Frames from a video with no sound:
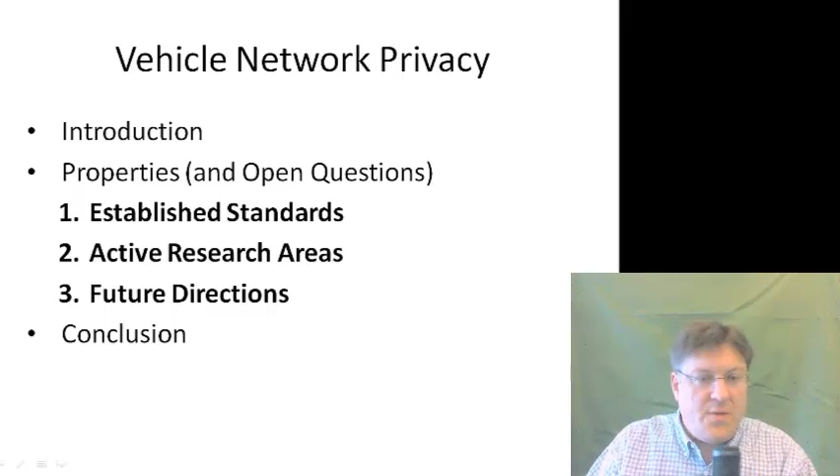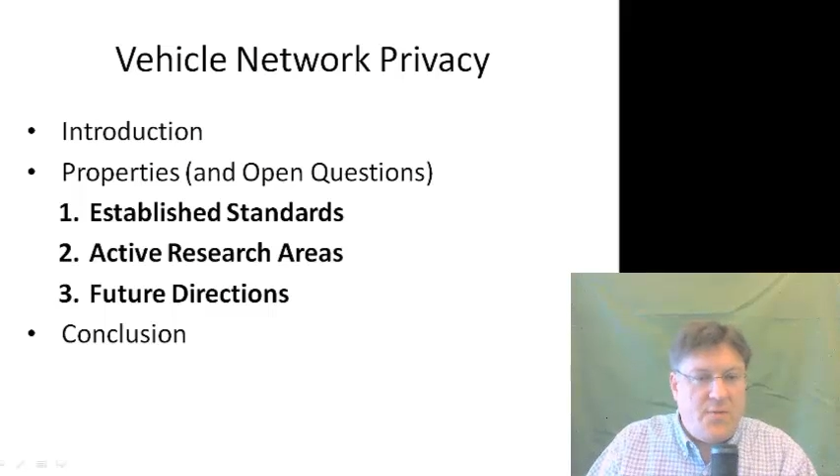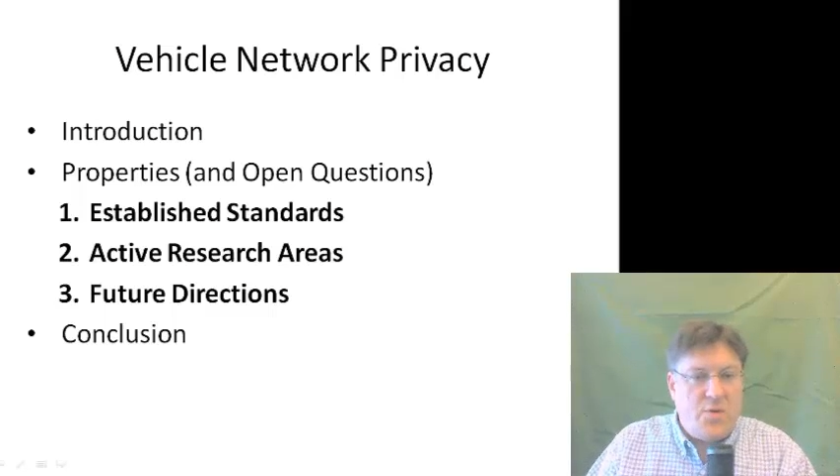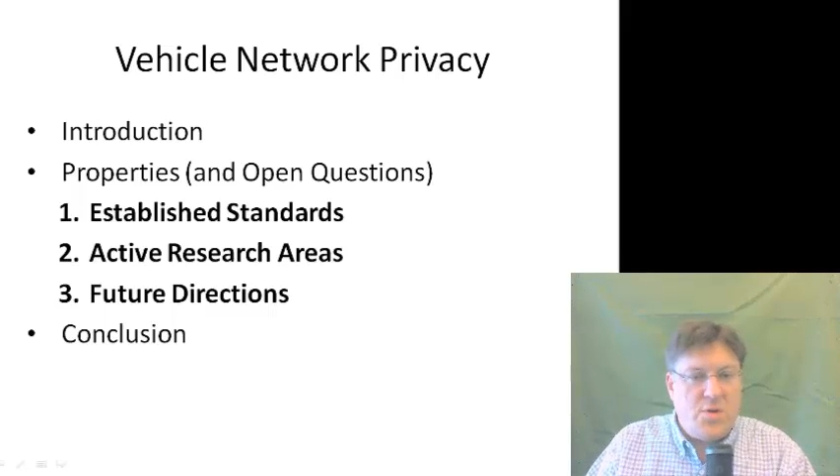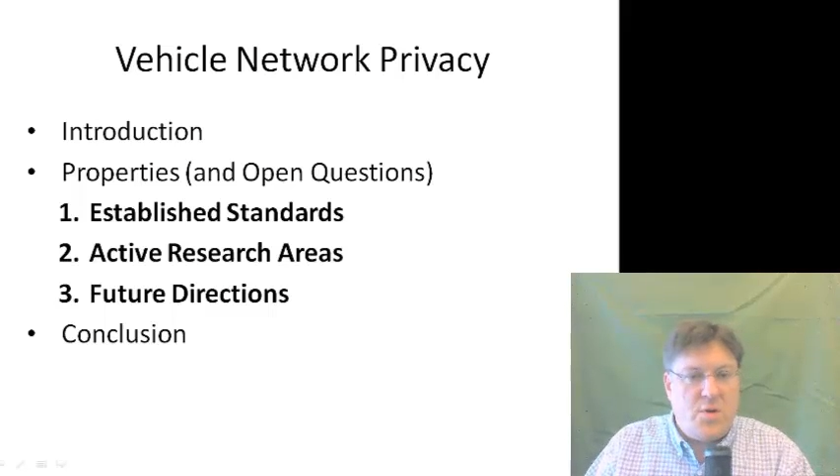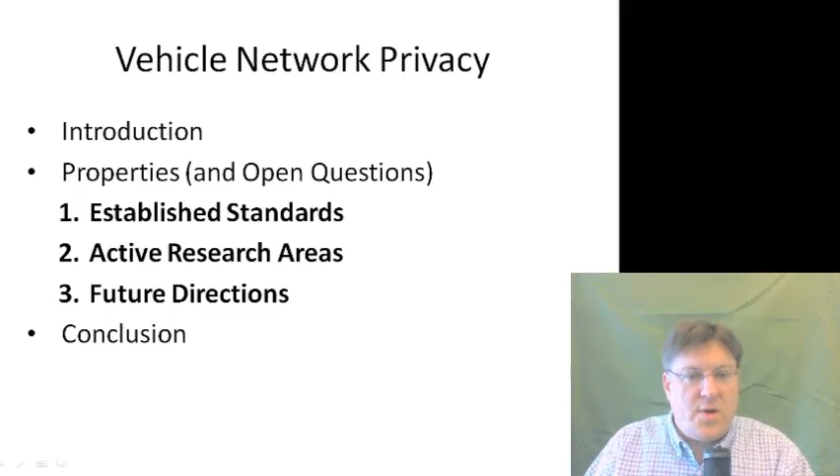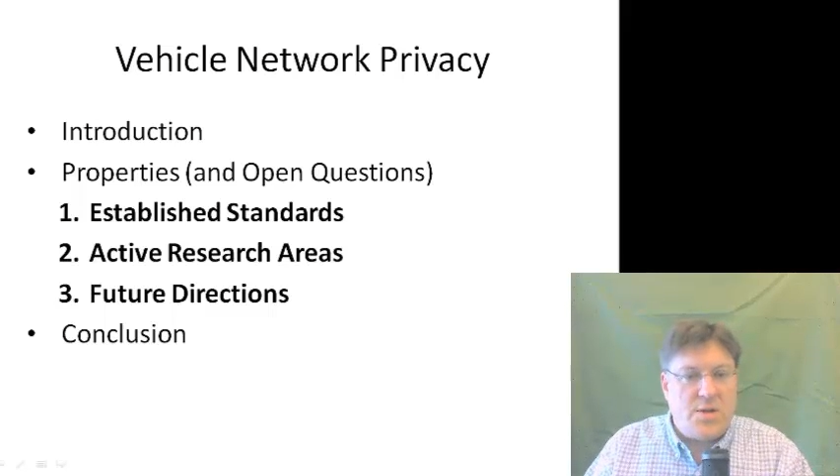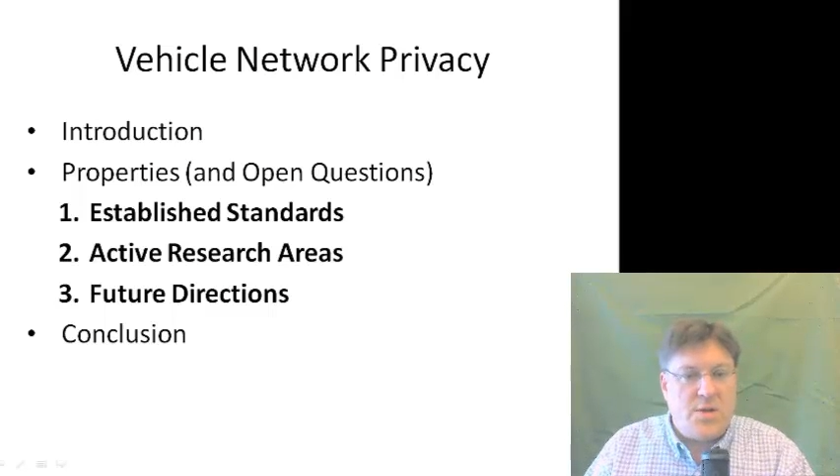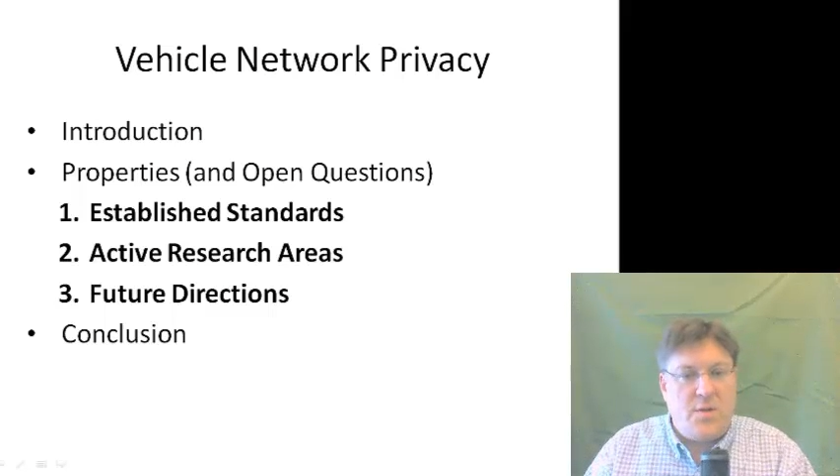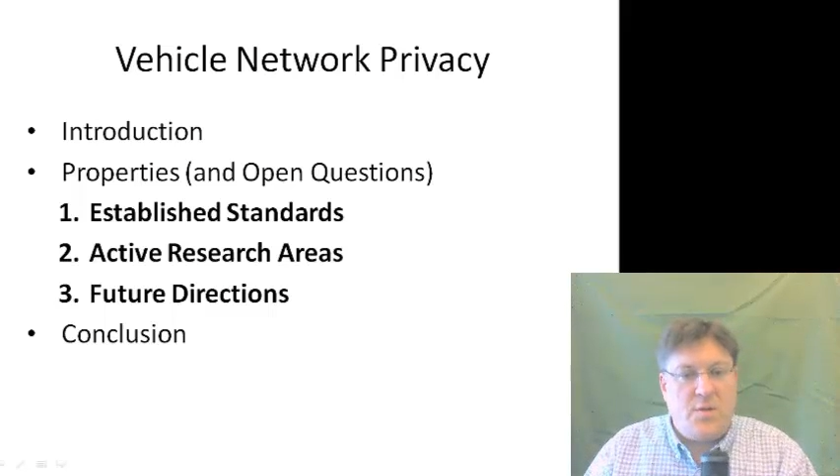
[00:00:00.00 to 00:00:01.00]
and future
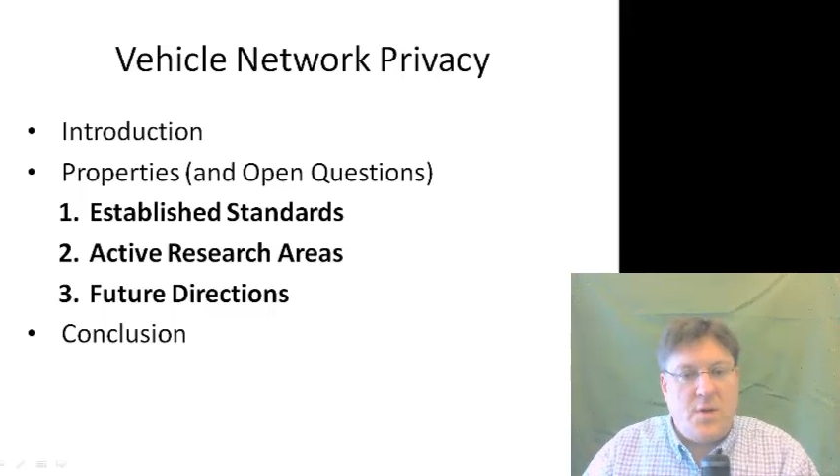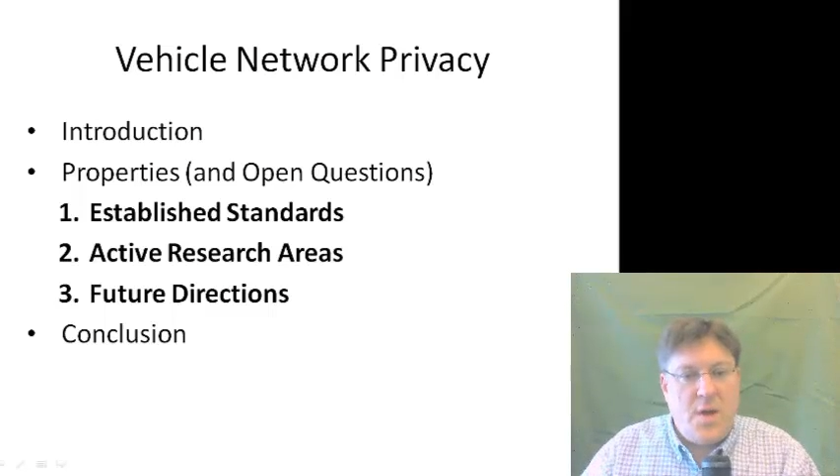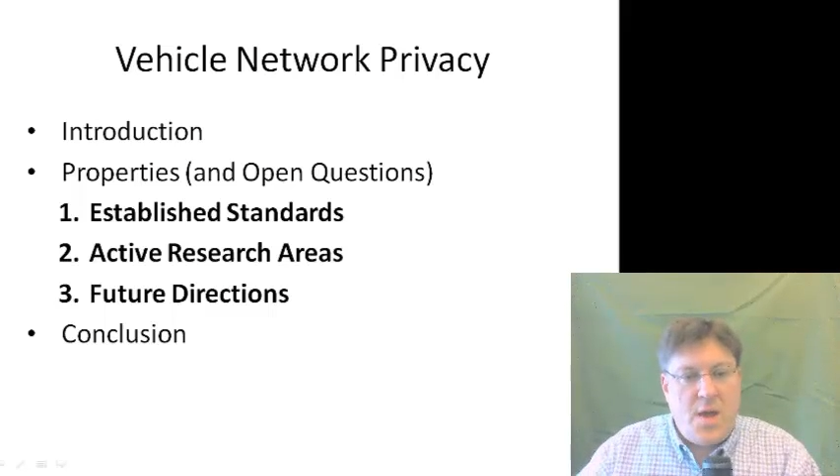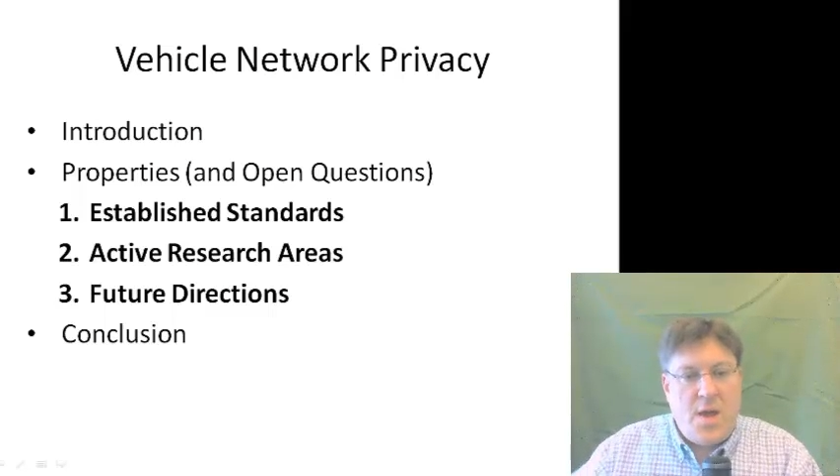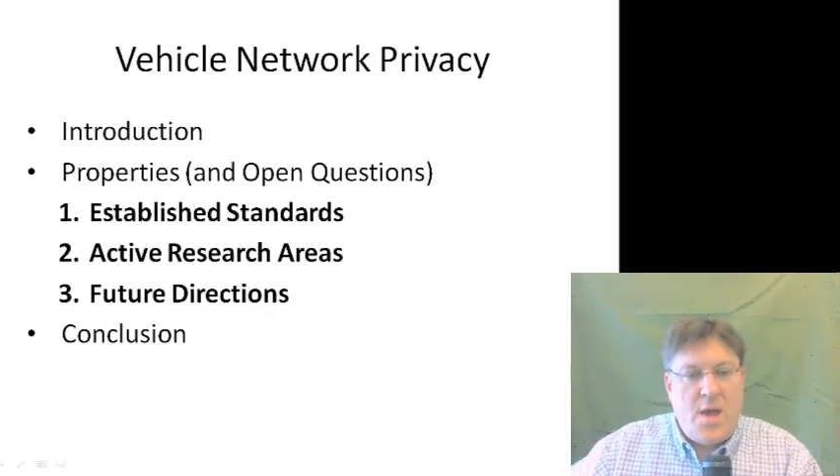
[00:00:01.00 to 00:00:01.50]
directions.